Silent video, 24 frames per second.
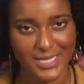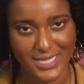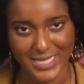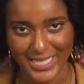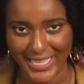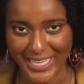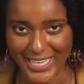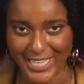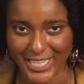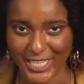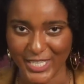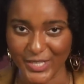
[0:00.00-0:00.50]

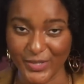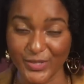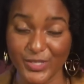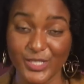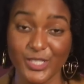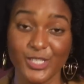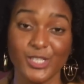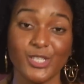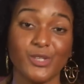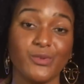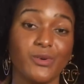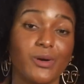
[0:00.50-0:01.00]
thank you
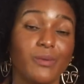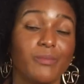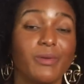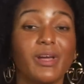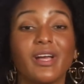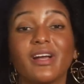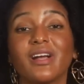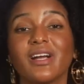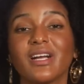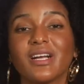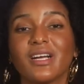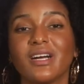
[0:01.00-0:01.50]
to New
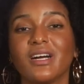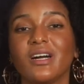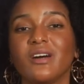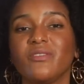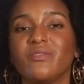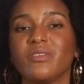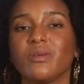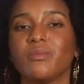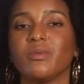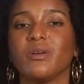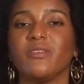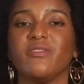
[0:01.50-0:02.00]
America
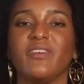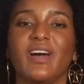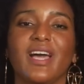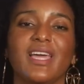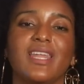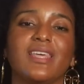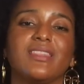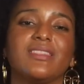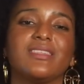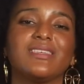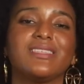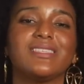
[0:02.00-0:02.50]
for
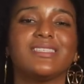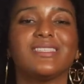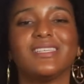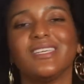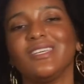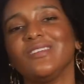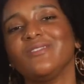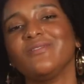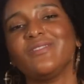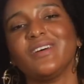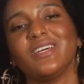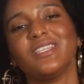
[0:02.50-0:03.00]
providing the
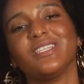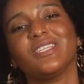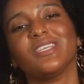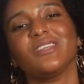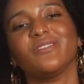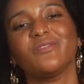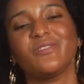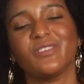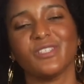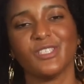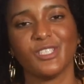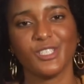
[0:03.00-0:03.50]
seed funding
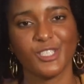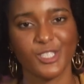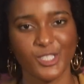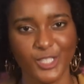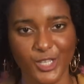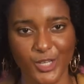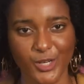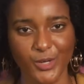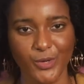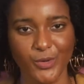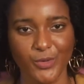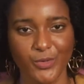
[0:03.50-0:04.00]
for this
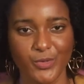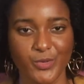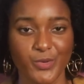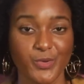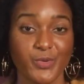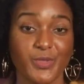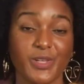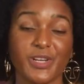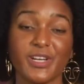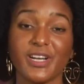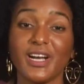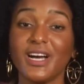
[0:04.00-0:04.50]
show through
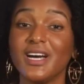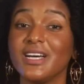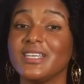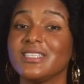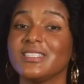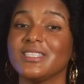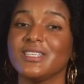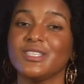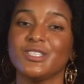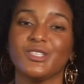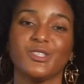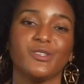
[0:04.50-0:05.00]
their Us
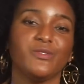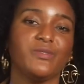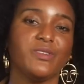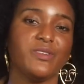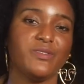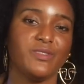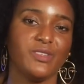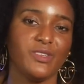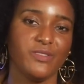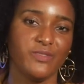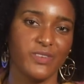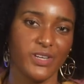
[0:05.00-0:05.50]
at
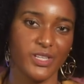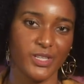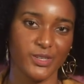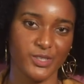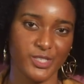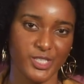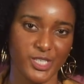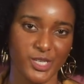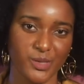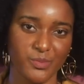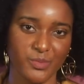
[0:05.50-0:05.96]
250 fellowship.